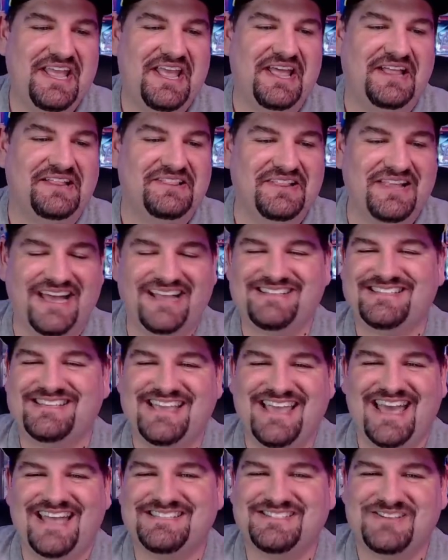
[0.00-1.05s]
Let's
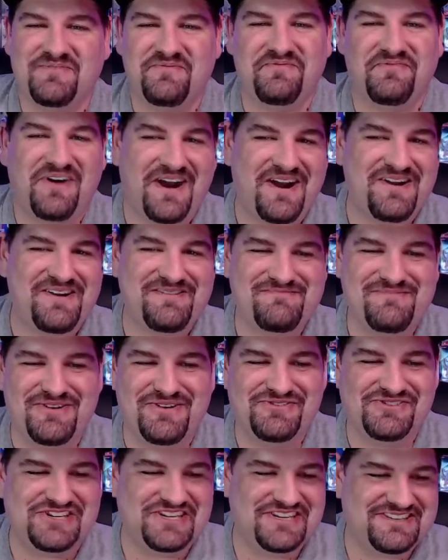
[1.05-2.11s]
get some fire
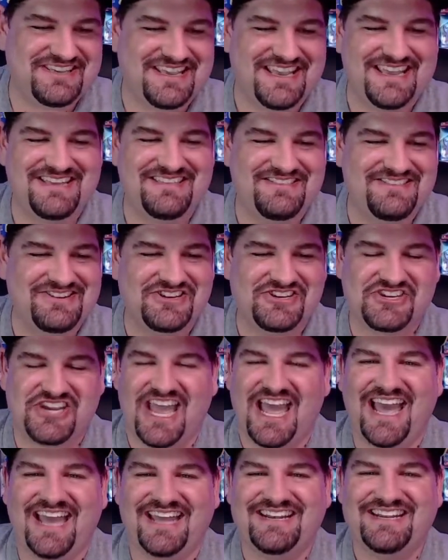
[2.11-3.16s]
emojis in the
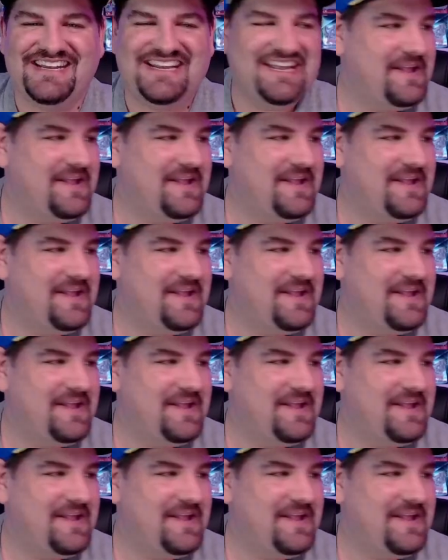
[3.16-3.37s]
chat.